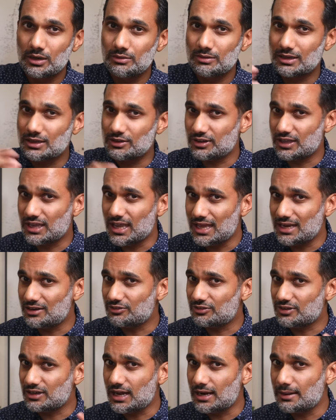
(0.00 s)
Because again,
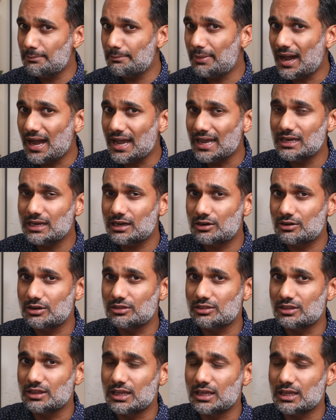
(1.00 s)
it's not a binary
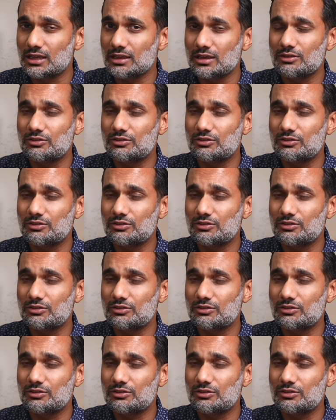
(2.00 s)
thing.